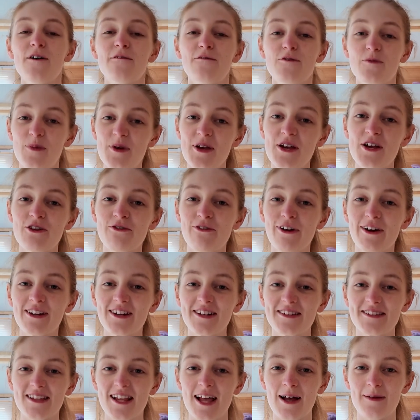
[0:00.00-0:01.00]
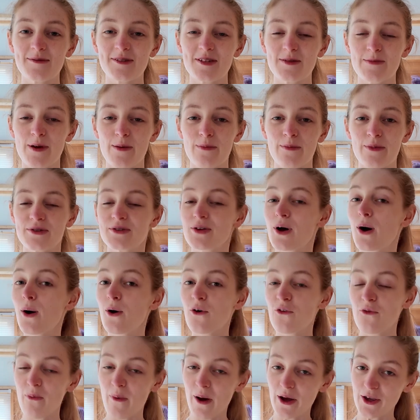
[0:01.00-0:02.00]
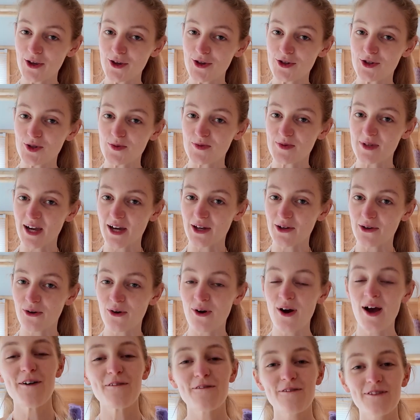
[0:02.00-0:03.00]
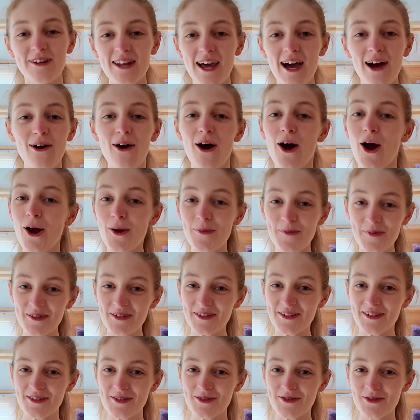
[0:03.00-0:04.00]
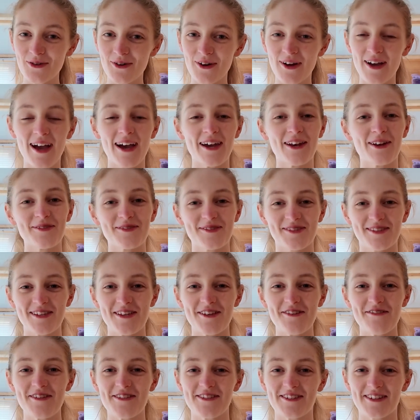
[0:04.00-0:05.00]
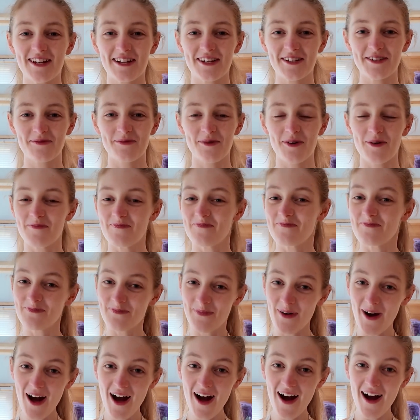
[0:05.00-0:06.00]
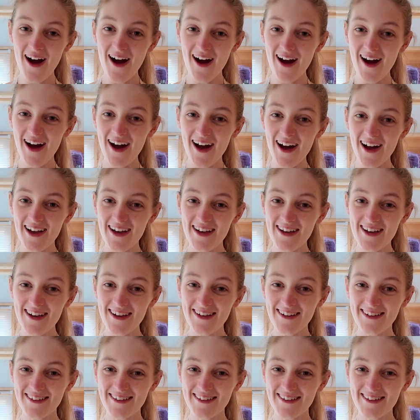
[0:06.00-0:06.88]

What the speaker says: for being greatest Loud Team members of my YouTube channel. For now, I hope you did enjoy, and I'll see you in the next one. Bye!